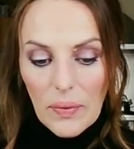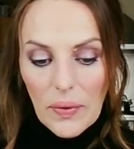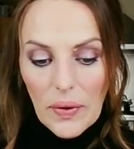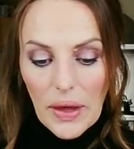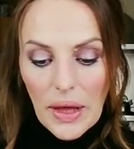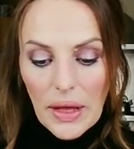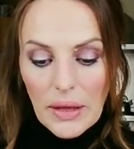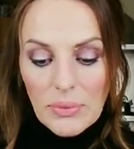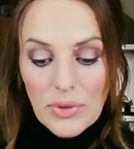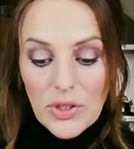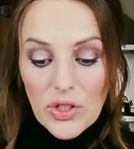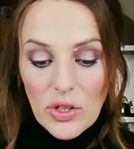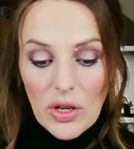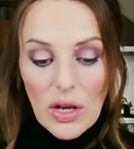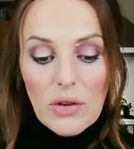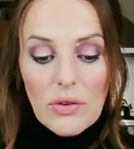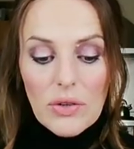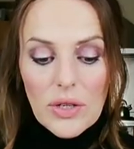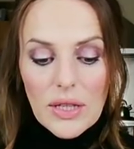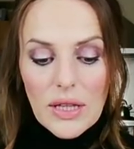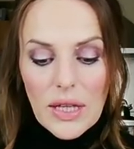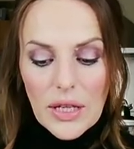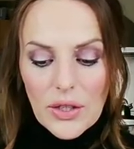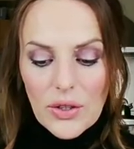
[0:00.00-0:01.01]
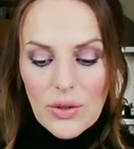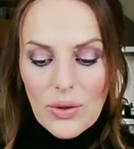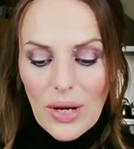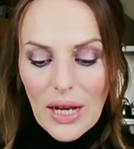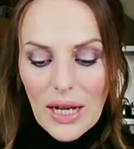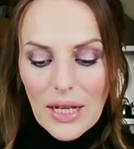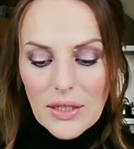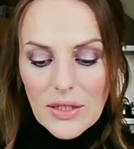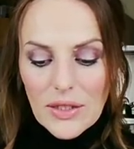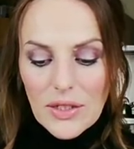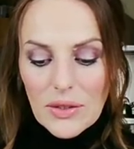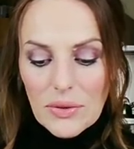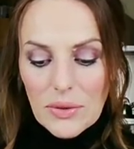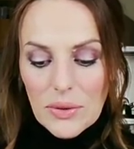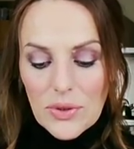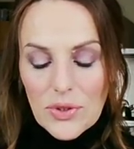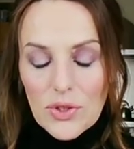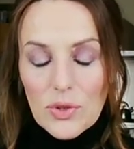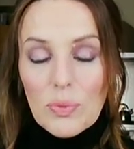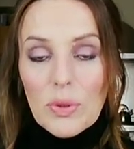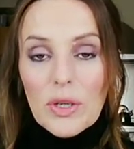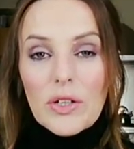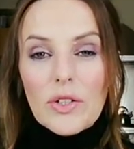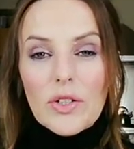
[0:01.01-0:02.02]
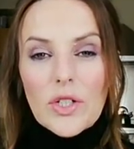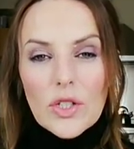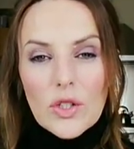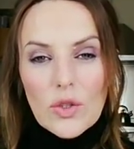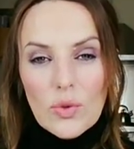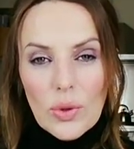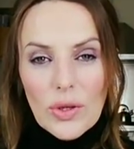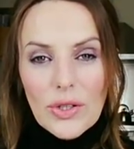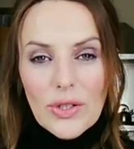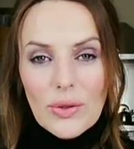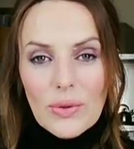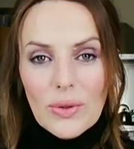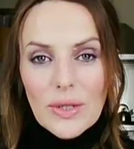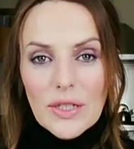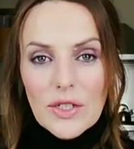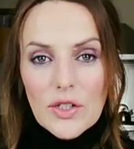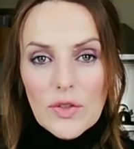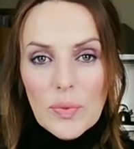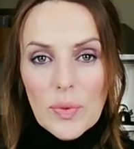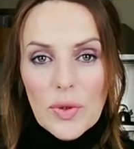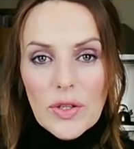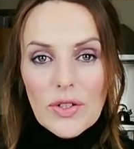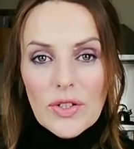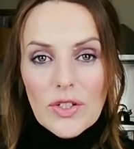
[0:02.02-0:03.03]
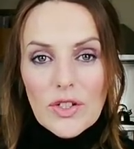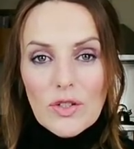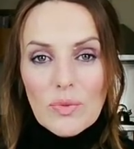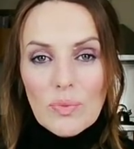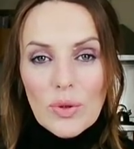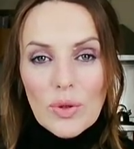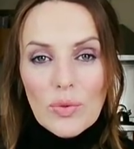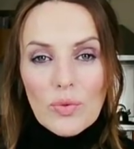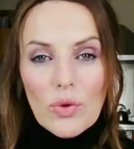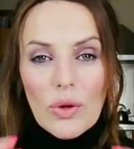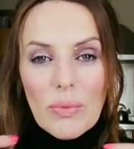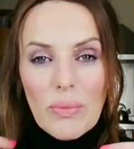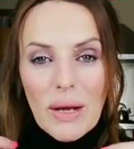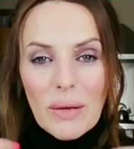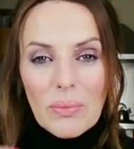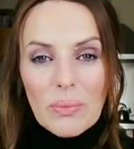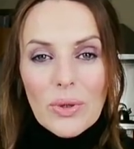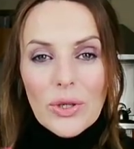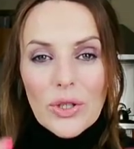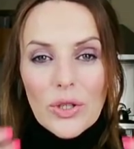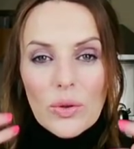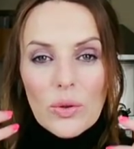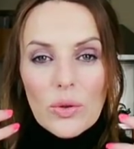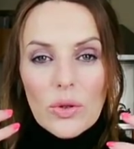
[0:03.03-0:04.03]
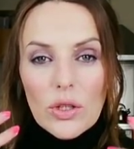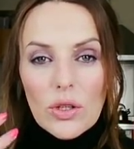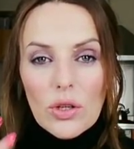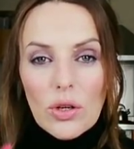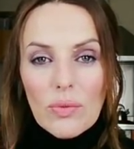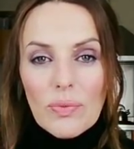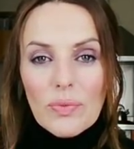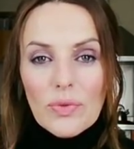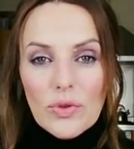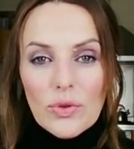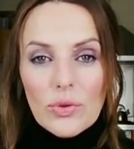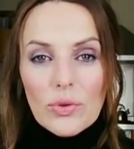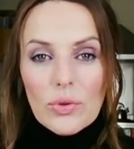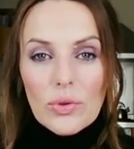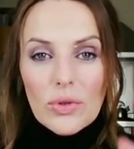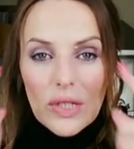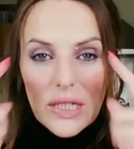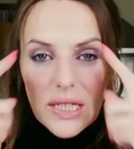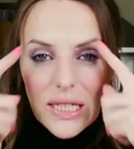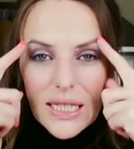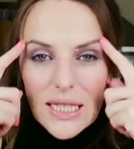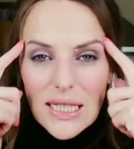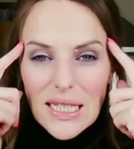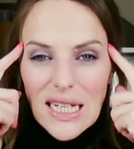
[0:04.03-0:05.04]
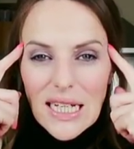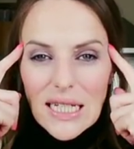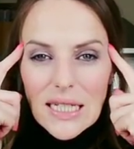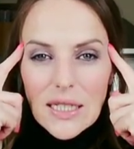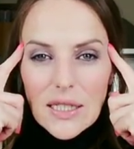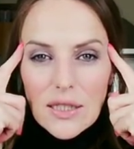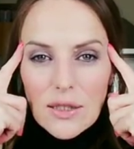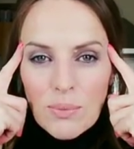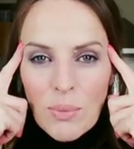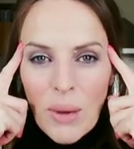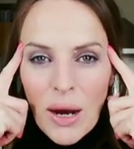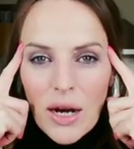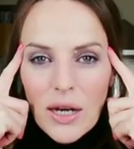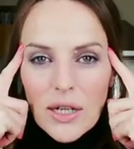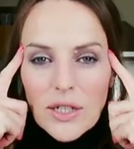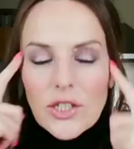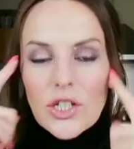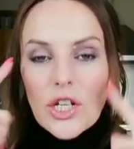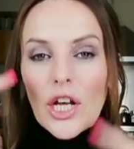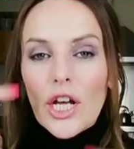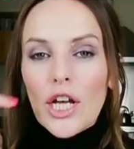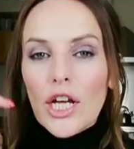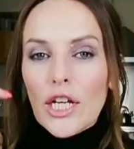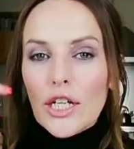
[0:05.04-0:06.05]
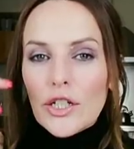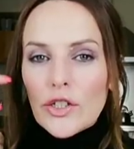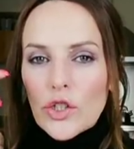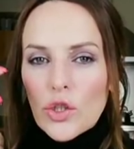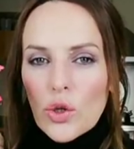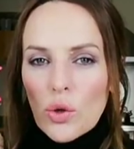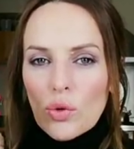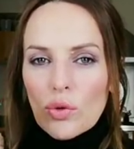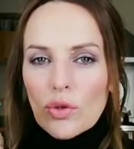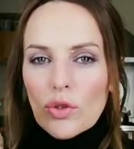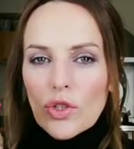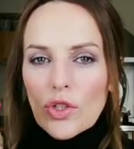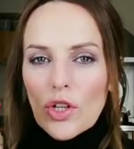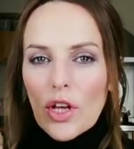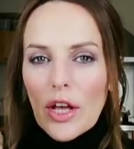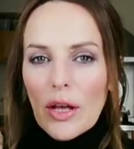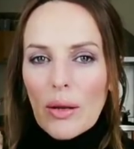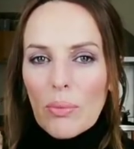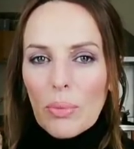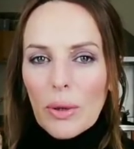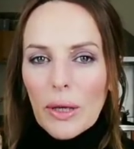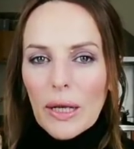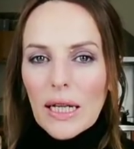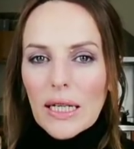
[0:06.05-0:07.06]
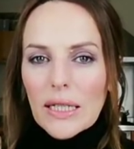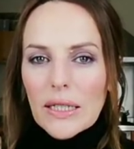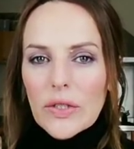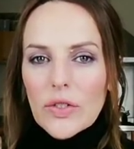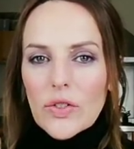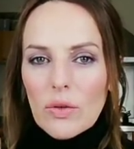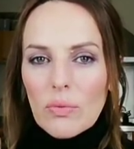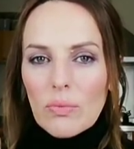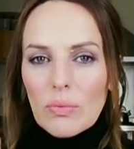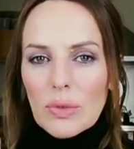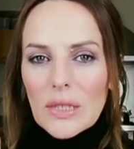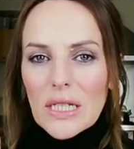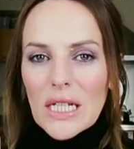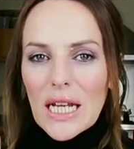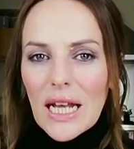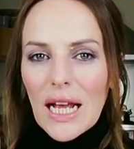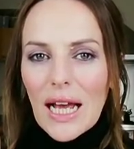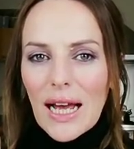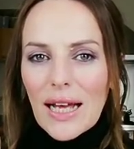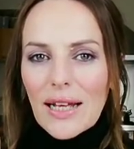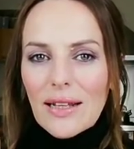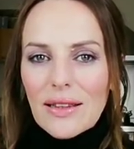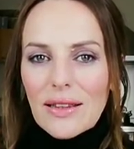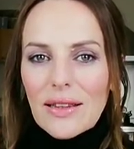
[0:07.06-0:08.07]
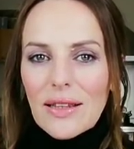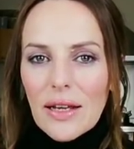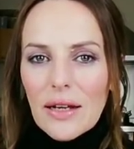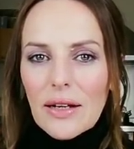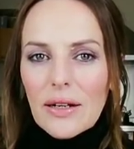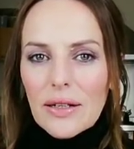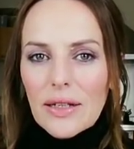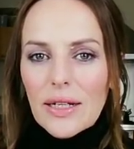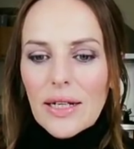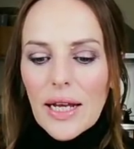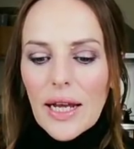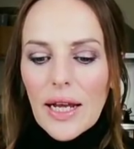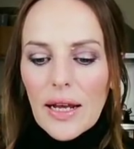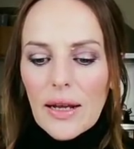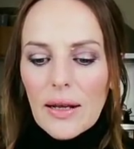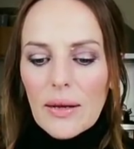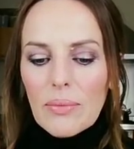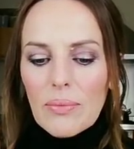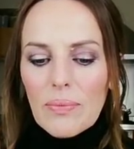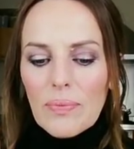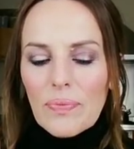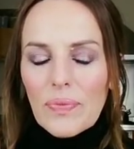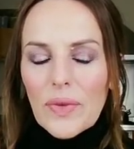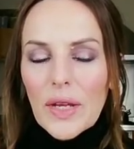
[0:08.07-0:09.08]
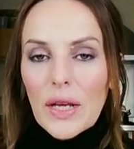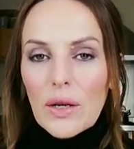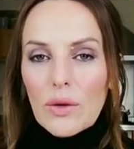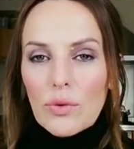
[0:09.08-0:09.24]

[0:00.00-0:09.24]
I'm sorry that you had to experience what you experienced, but remember, you will come through this. Stay smart. Don't play somebody at their game.